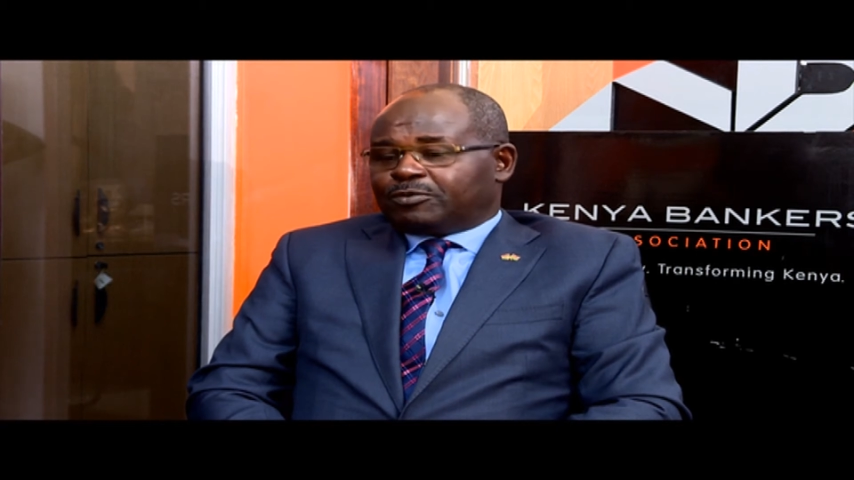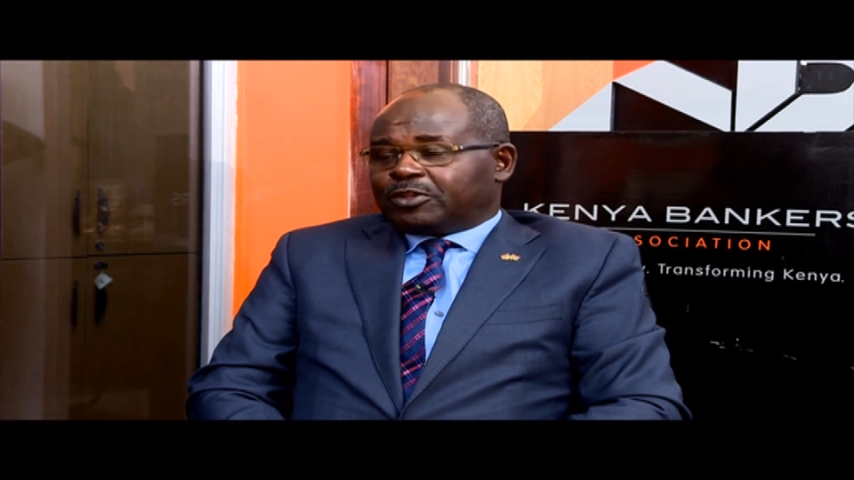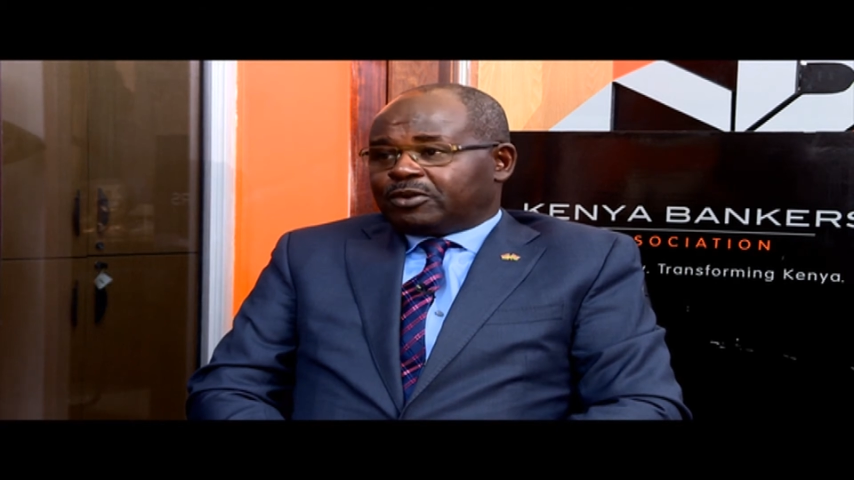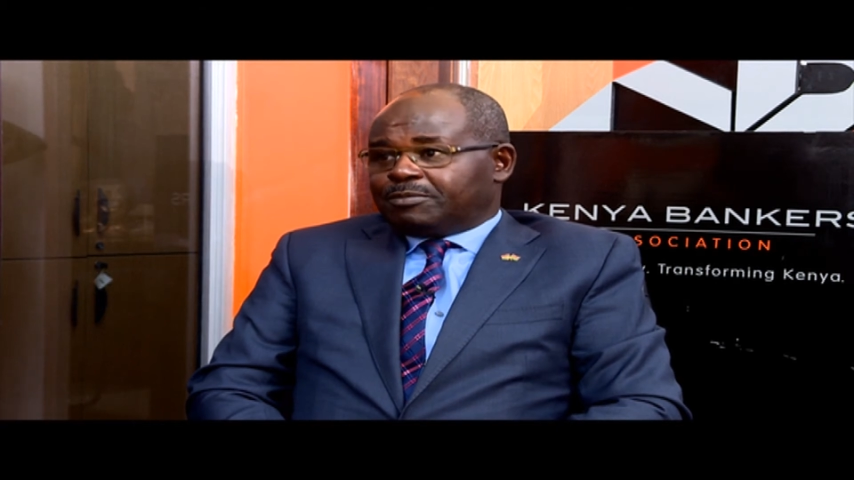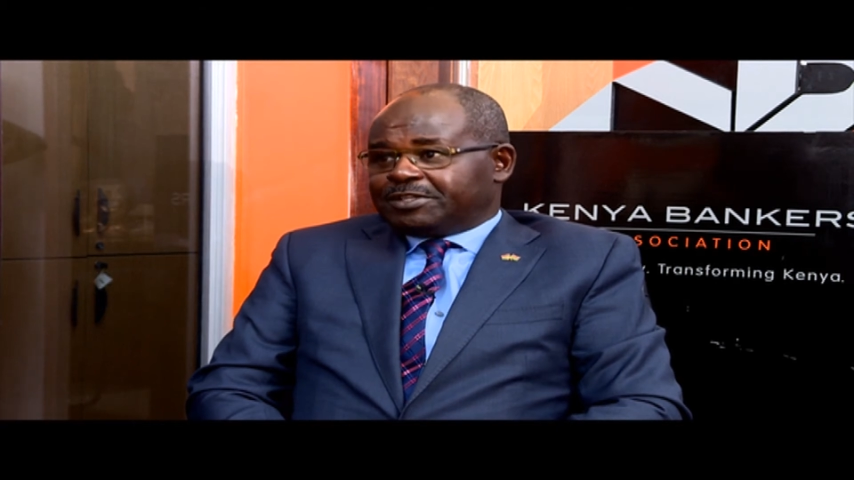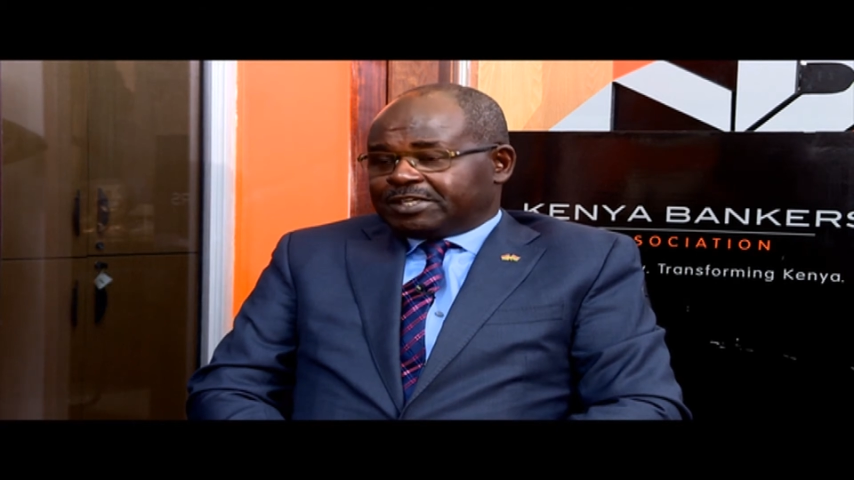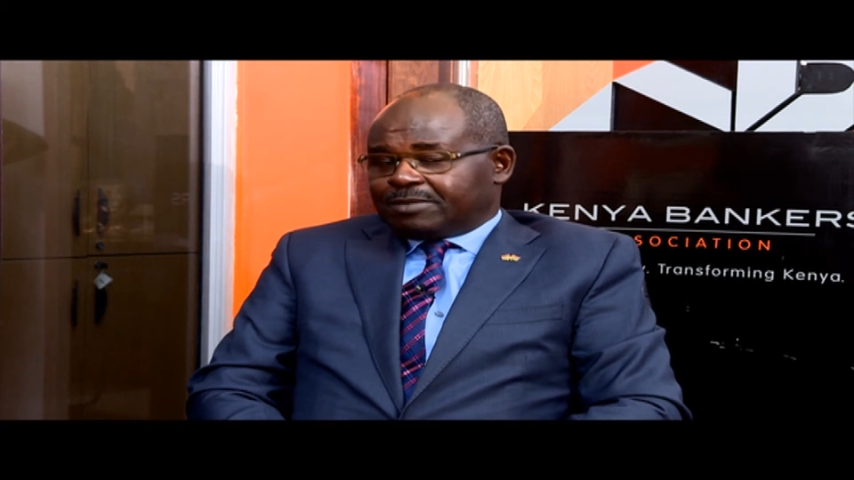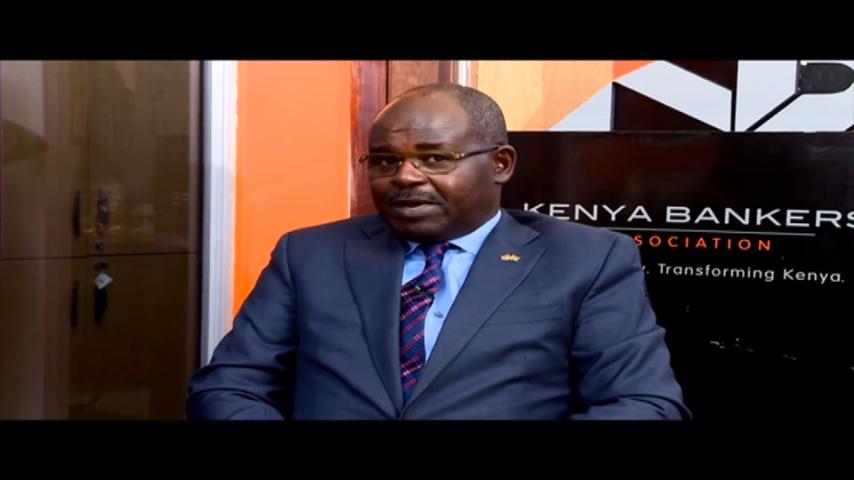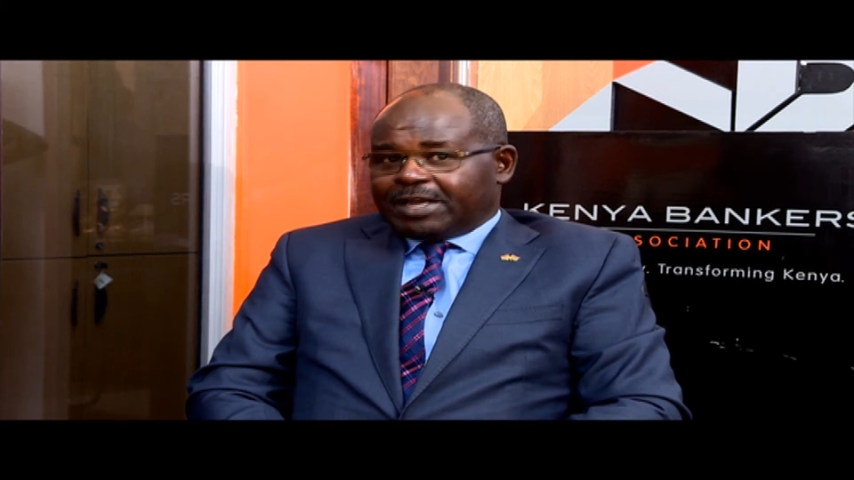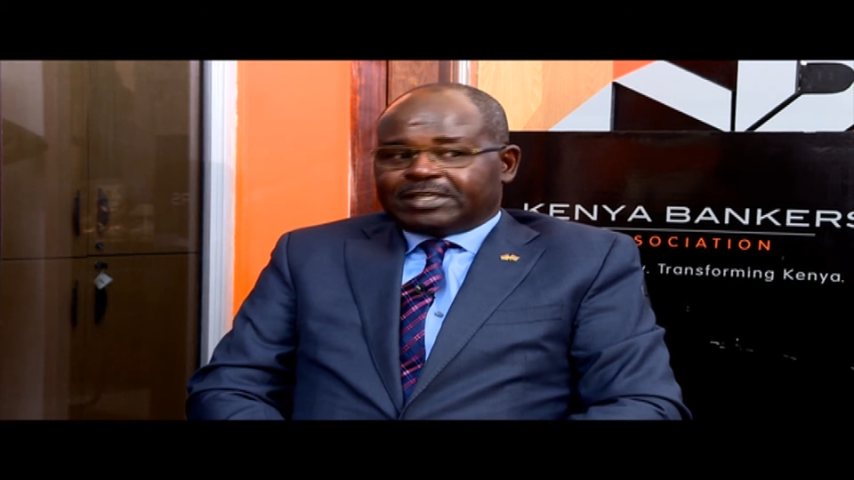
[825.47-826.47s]
to the domestic
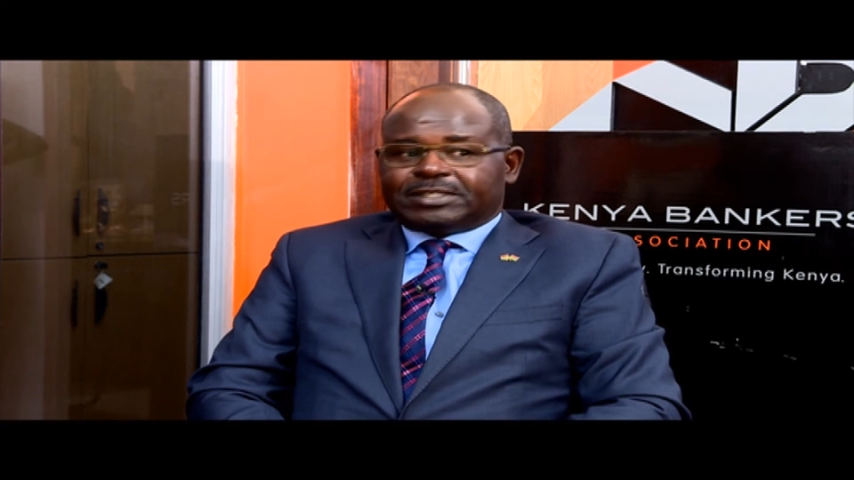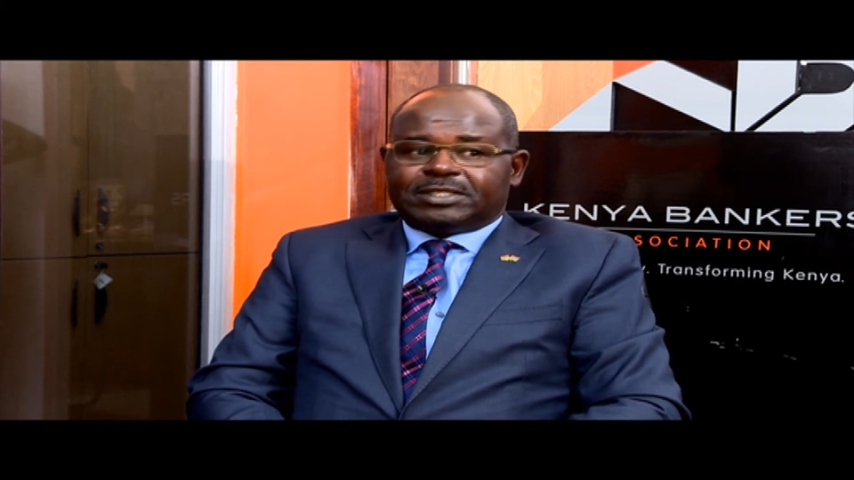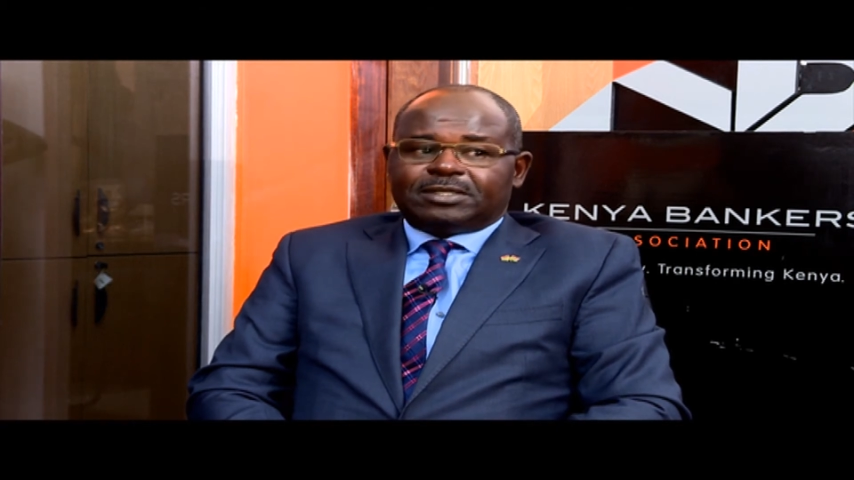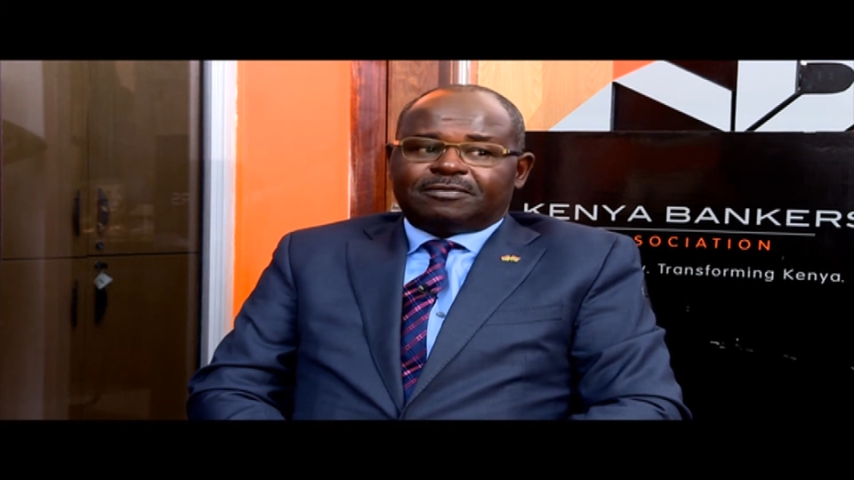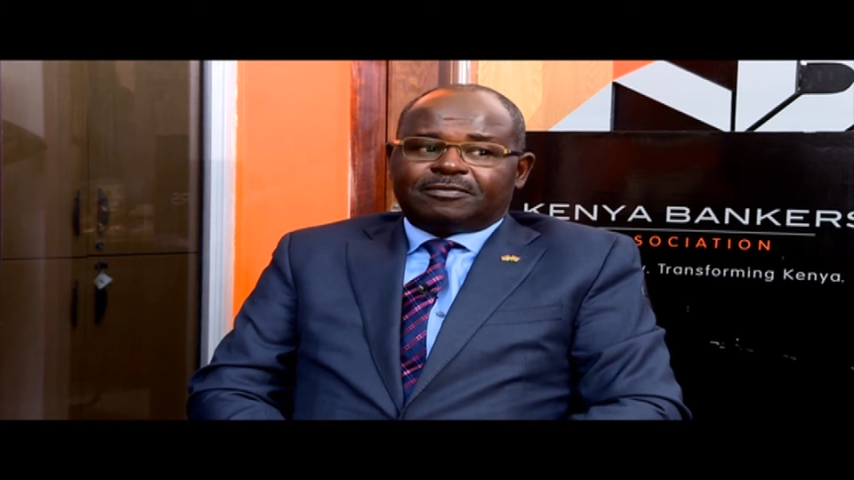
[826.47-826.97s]
market